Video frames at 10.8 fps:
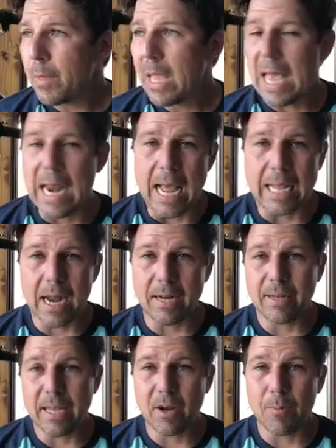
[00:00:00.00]
And I got to
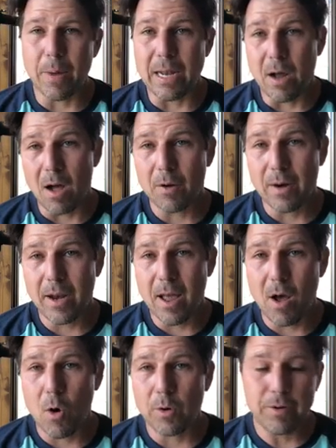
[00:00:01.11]
take care of my dog right
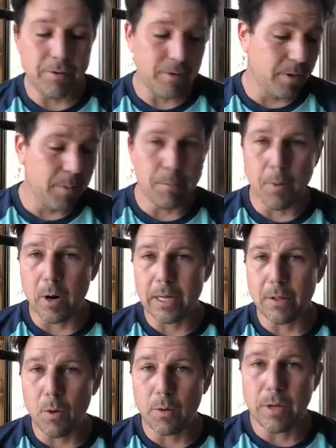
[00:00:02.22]
now, or she's going to be barking
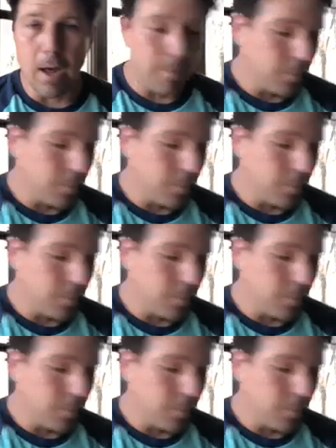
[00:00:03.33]
the whole time.